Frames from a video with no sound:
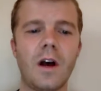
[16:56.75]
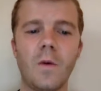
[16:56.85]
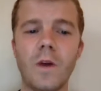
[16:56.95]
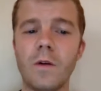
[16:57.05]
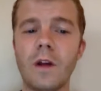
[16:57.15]

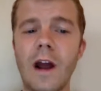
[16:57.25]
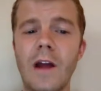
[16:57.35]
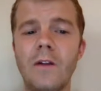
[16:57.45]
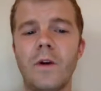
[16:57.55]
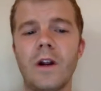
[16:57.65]
we would
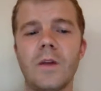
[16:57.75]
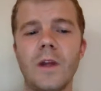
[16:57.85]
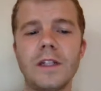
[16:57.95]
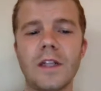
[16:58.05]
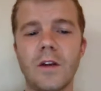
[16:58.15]
highly
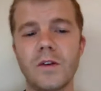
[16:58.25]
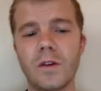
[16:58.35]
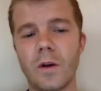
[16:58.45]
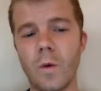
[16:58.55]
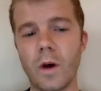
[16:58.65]
recommend
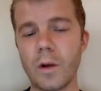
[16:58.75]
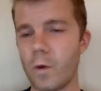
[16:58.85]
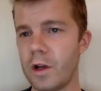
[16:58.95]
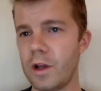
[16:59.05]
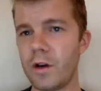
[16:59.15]
scheduling a
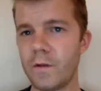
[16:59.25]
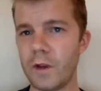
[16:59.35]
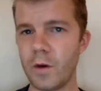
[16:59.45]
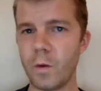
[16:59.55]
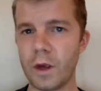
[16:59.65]
one-on-one
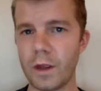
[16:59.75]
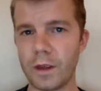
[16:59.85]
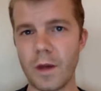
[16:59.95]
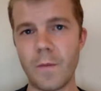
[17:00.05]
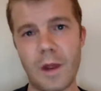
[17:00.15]
interview with
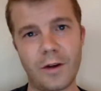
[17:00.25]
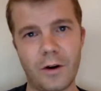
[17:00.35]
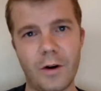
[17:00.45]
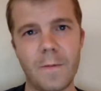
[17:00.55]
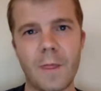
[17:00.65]
a
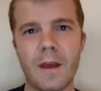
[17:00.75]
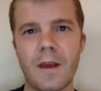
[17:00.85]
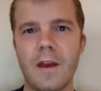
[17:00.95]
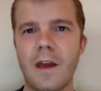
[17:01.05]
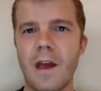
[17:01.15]
mentor,
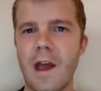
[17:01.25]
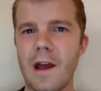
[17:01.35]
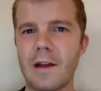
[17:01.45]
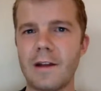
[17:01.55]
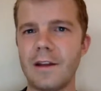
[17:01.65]

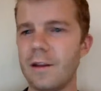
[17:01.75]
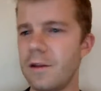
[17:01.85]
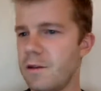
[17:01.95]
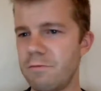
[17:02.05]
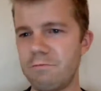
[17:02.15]
and
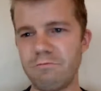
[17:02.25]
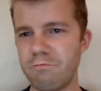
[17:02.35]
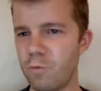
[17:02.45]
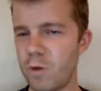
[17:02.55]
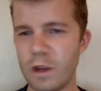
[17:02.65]

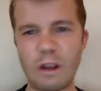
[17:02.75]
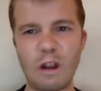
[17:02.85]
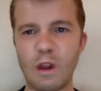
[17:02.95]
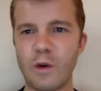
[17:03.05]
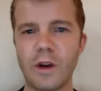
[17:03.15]
you could
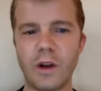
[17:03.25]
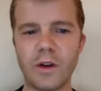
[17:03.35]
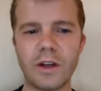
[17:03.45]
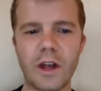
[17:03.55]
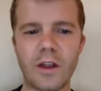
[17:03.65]
go through your
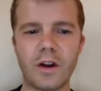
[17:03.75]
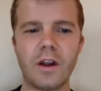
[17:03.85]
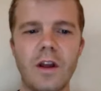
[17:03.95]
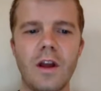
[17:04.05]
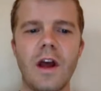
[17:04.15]
code together.